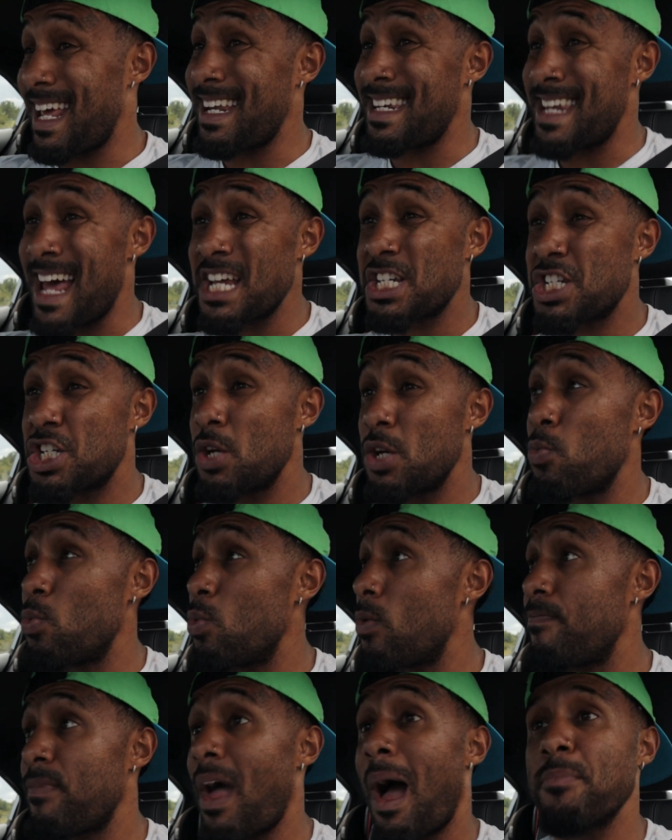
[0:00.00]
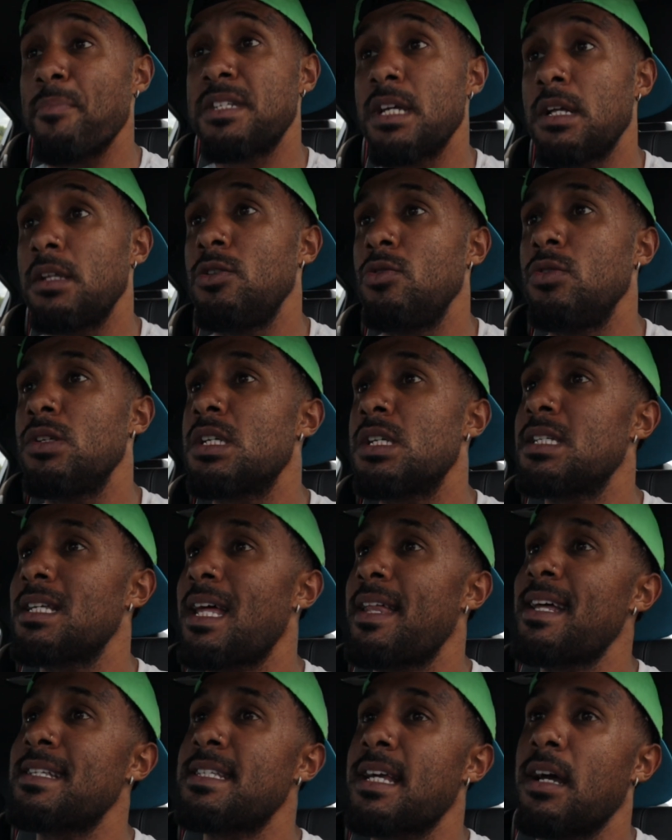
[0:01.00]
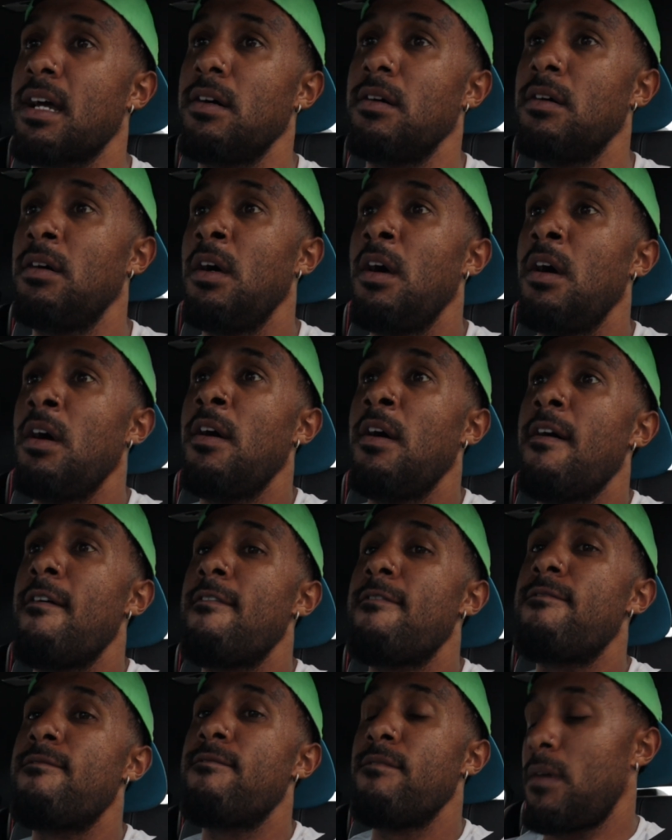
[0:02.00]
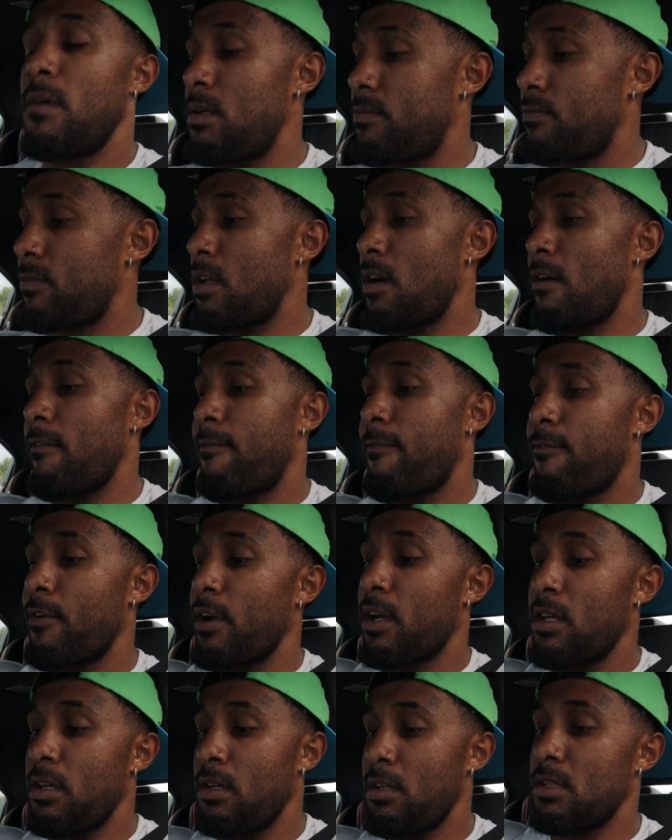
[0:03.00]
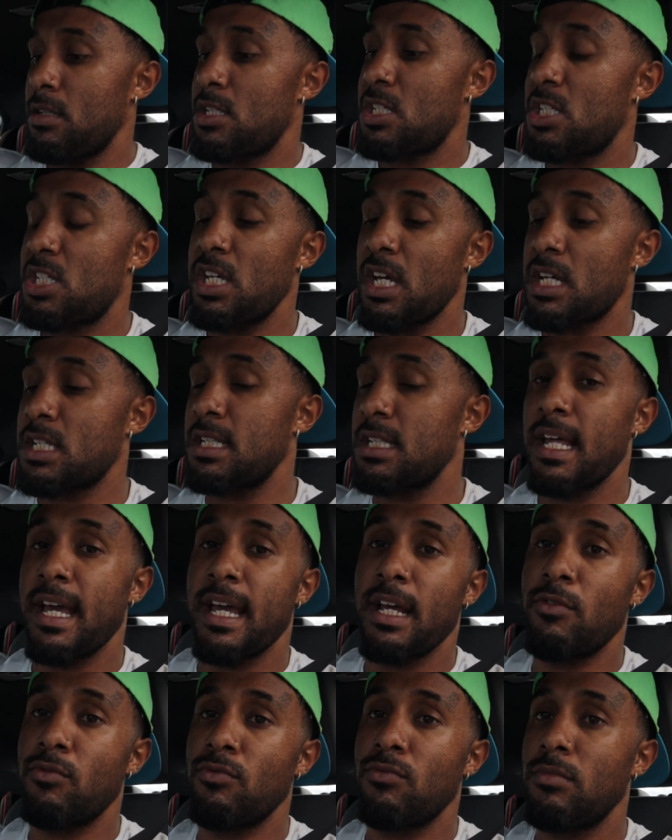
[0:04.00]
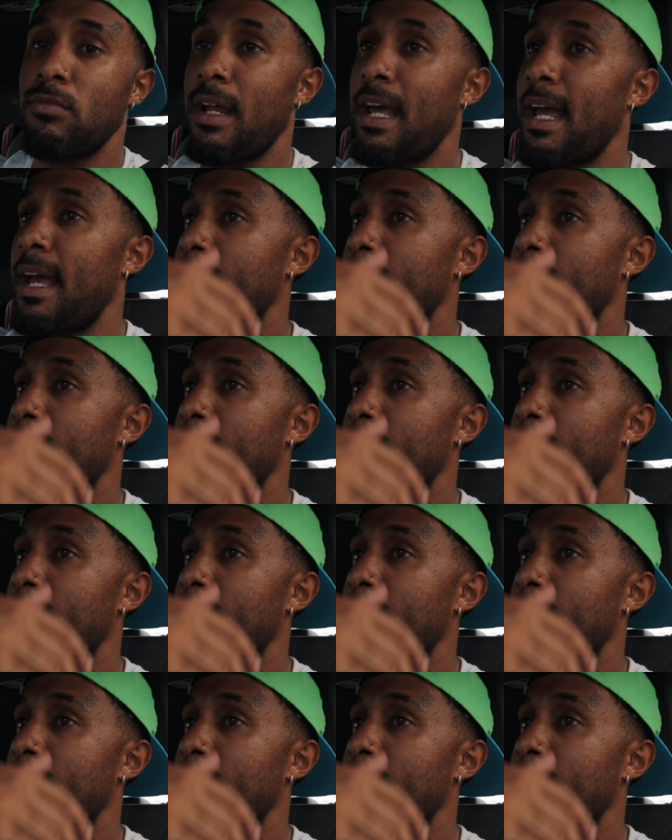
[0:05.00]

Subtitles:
that shit, I'm telling you, that's like a freaking 6-lane,